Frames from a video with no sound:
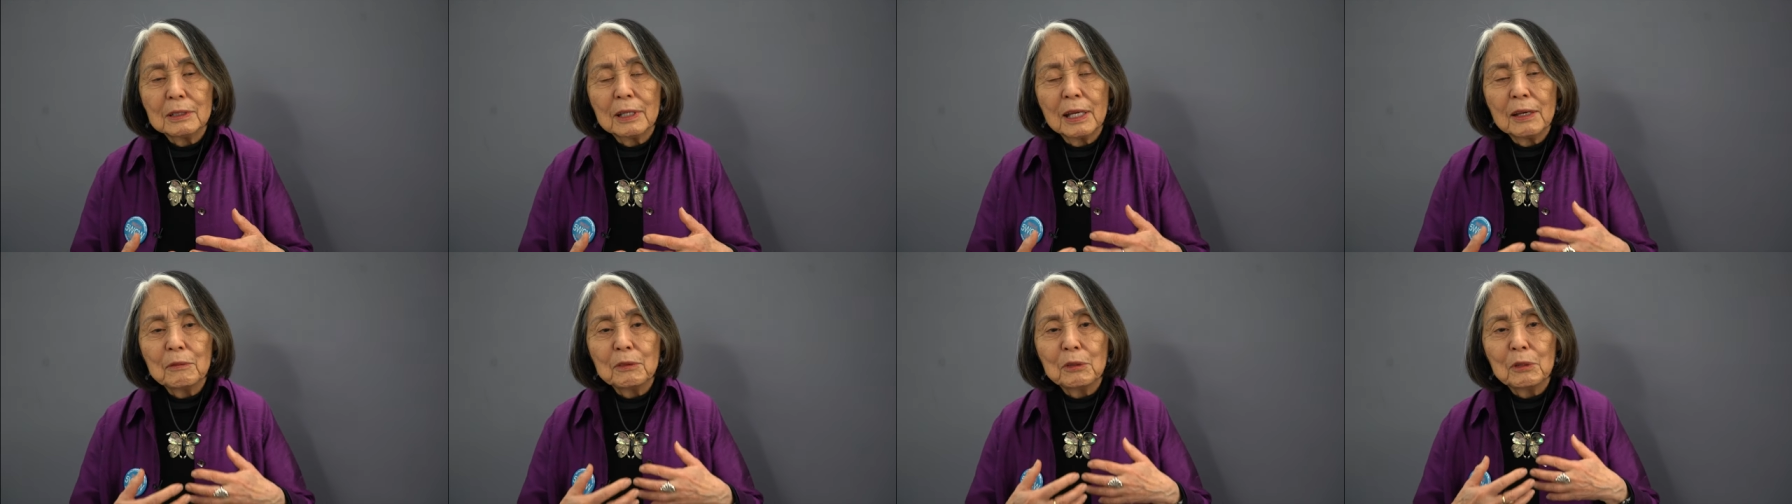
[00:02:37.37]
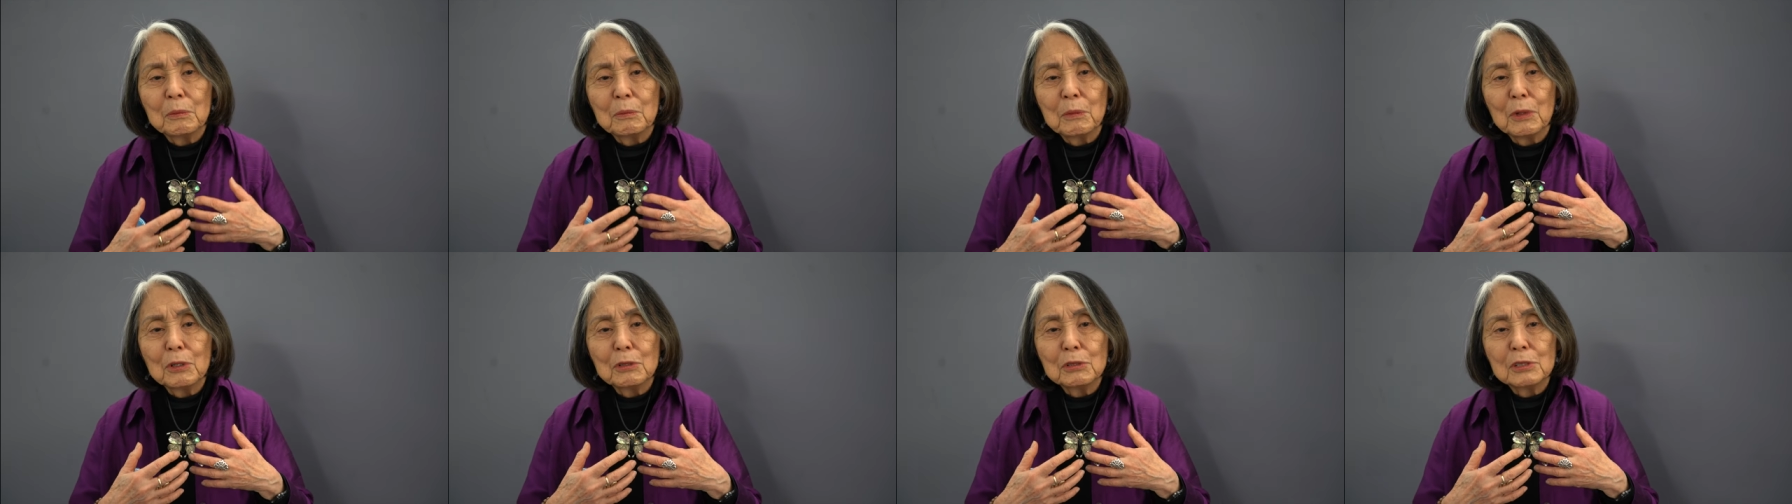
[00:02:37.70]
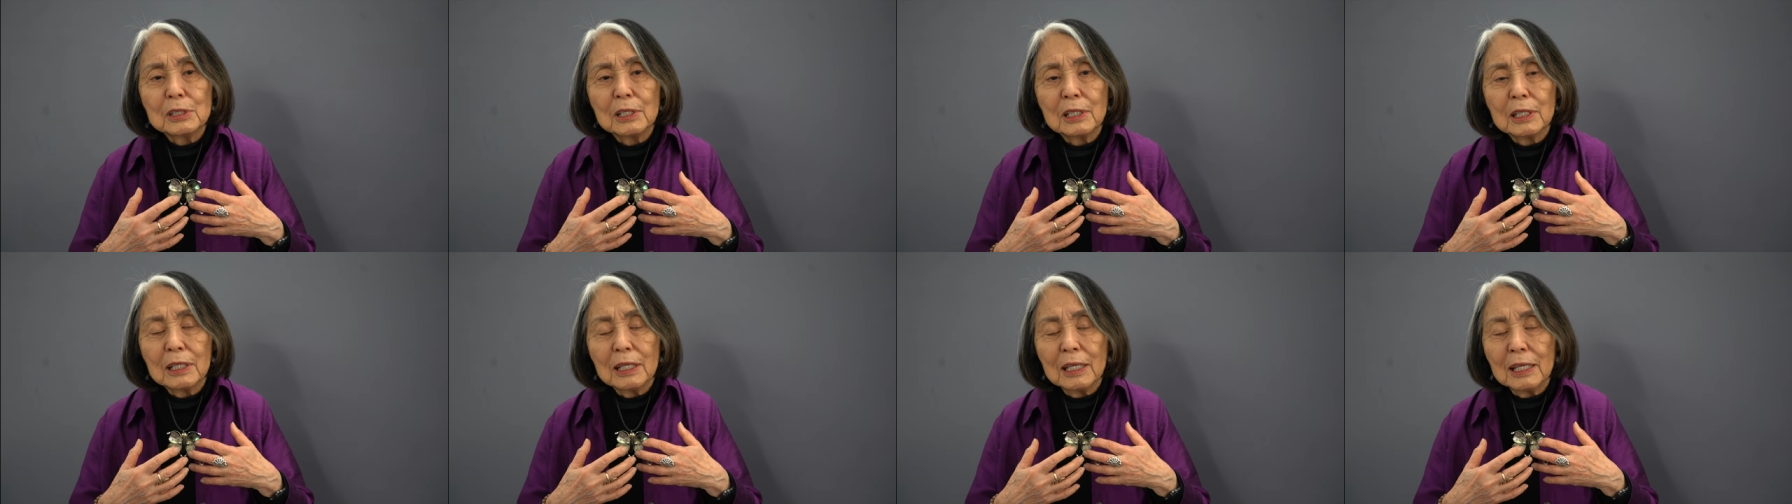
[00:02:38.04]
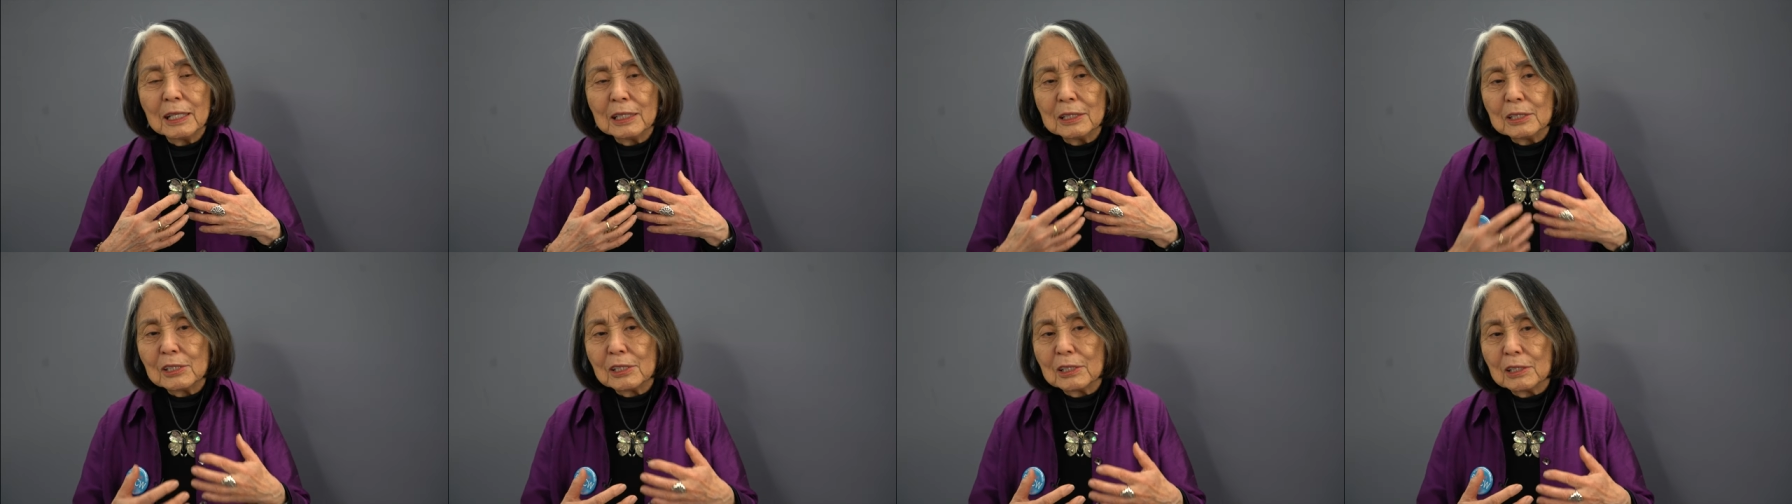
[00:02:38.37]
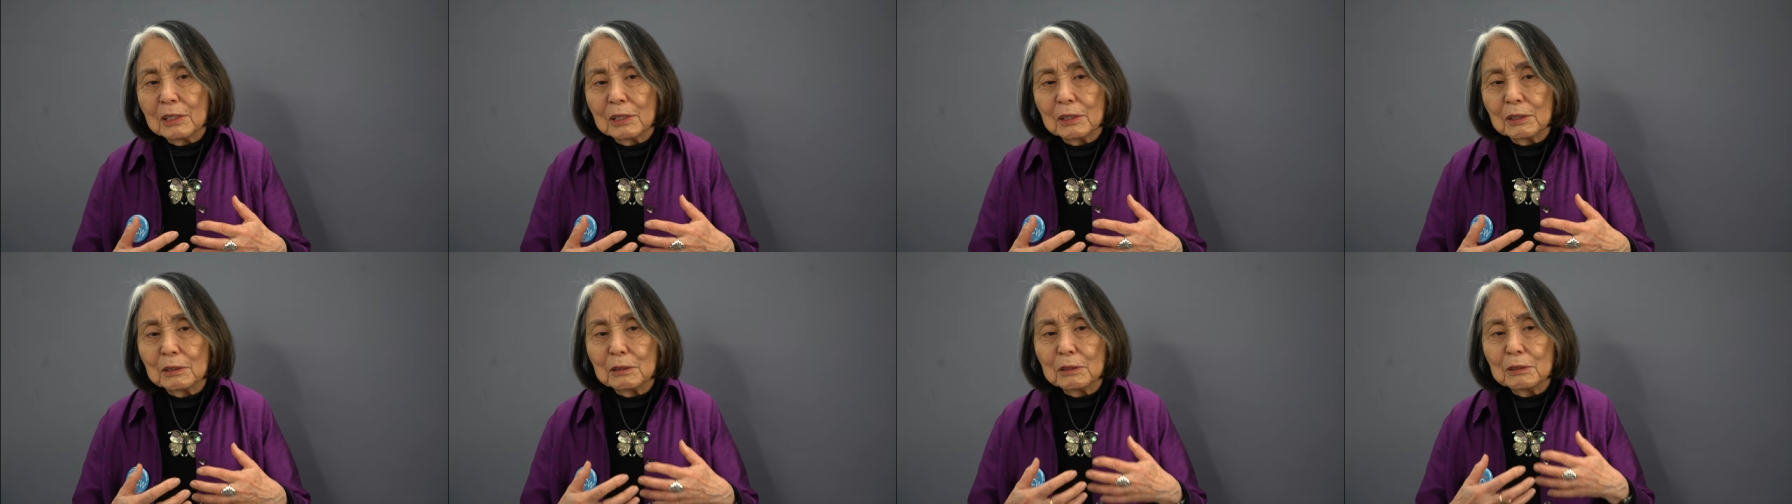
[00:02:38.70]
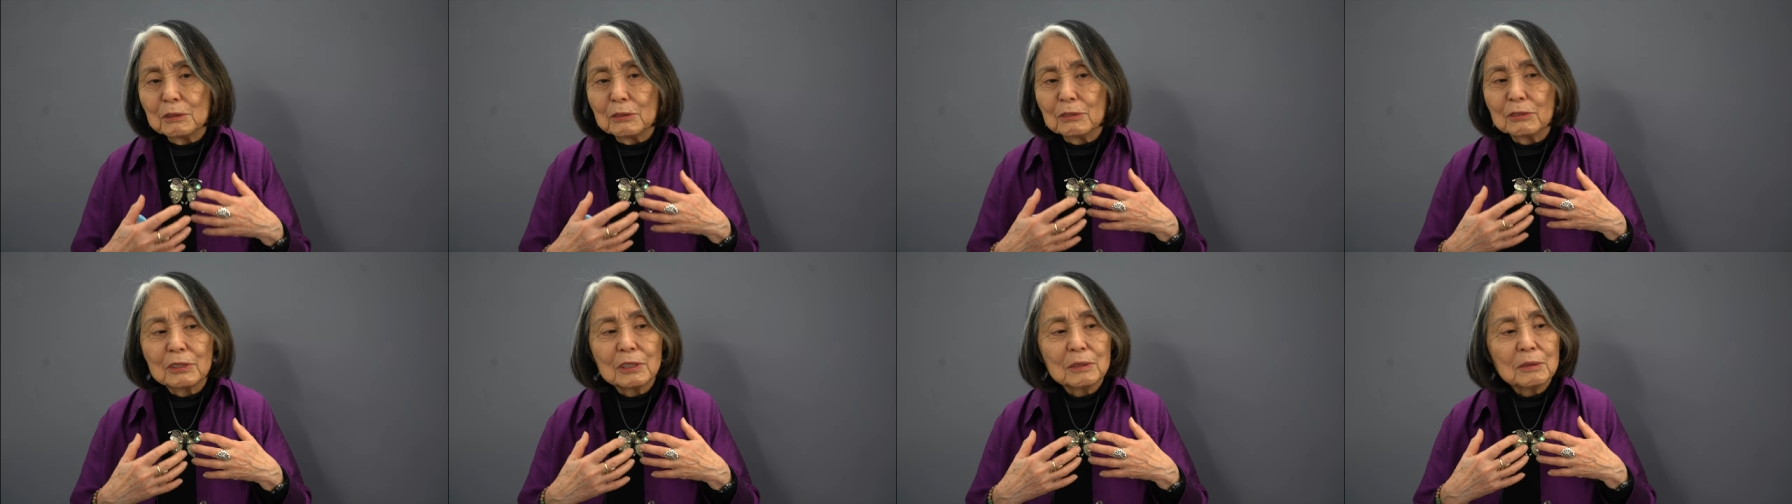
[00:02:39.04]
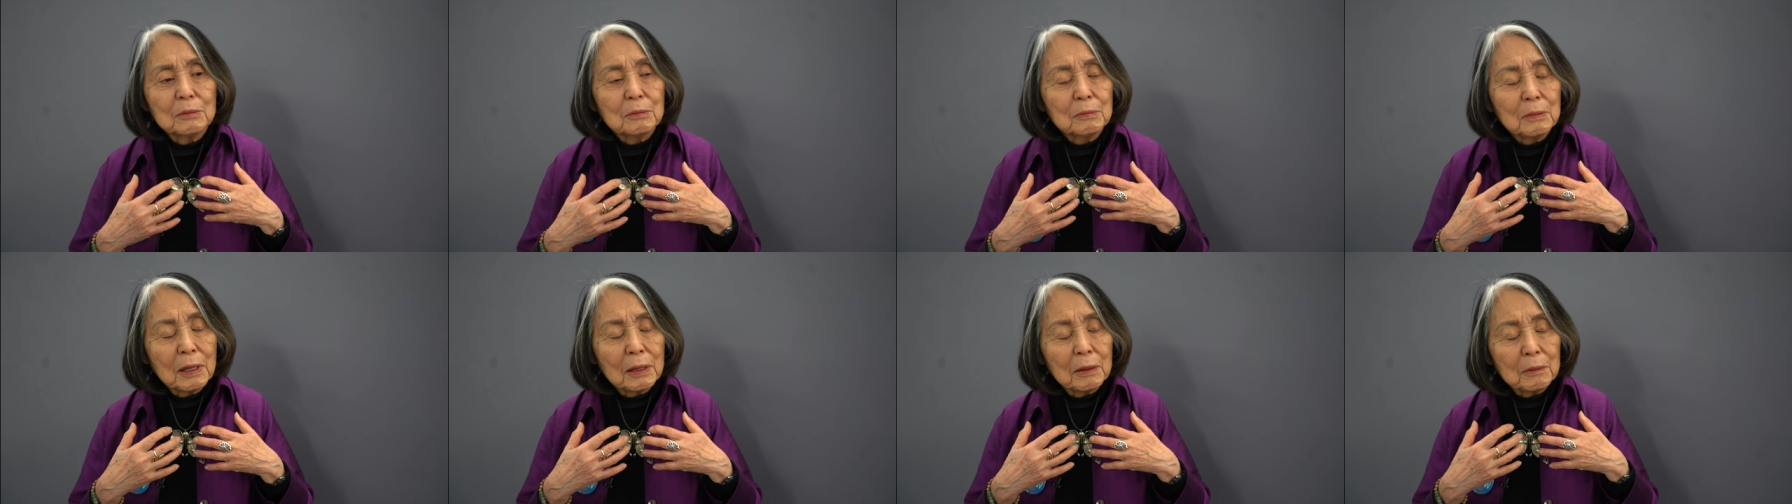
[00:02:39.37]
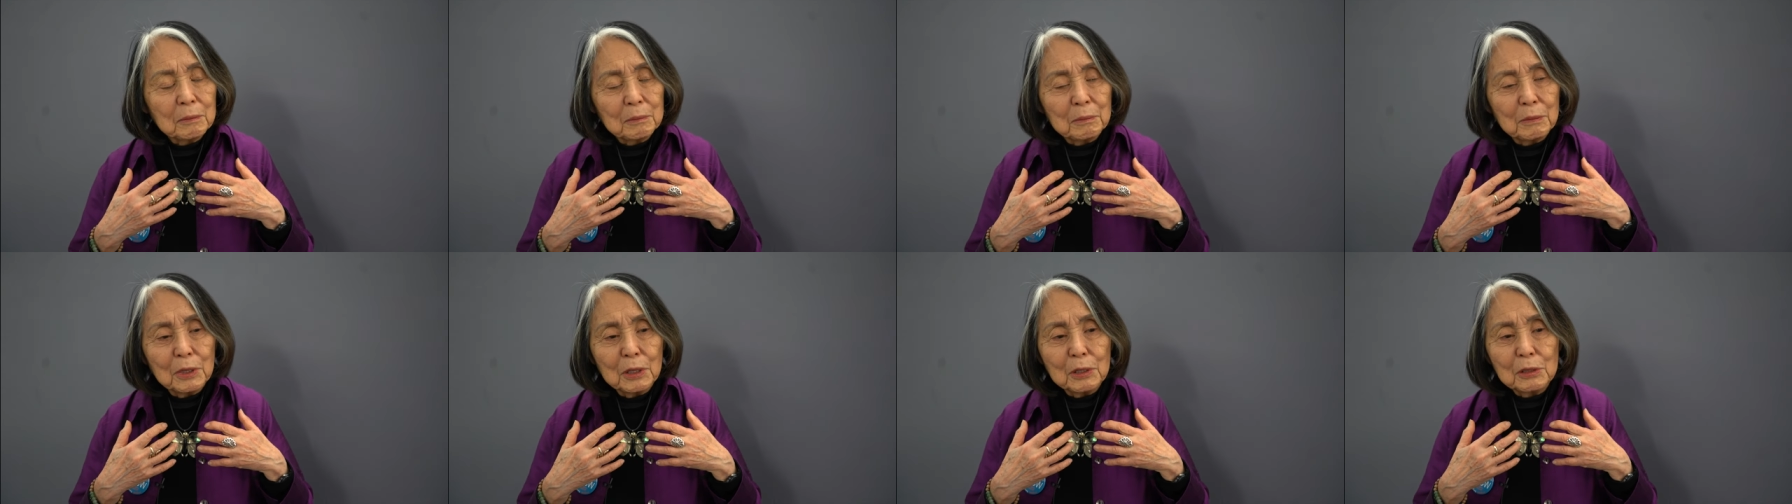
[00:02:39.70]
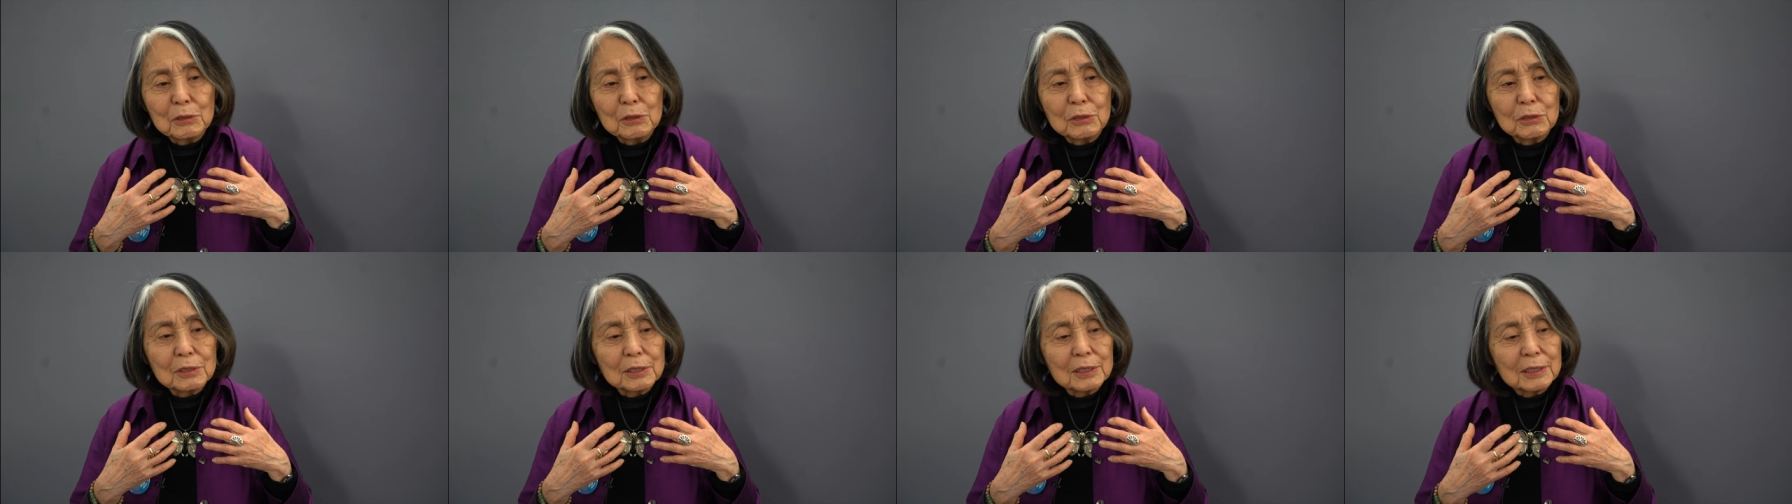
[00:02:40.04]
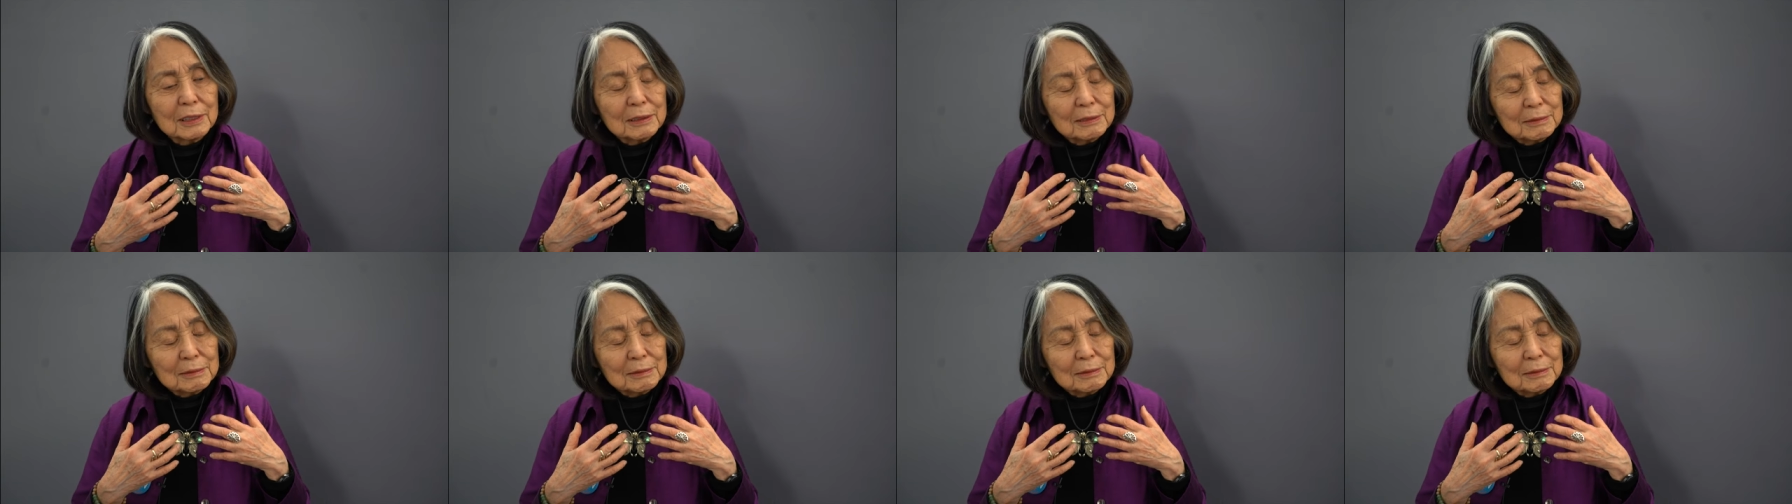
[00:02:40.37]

have the most NGOs, most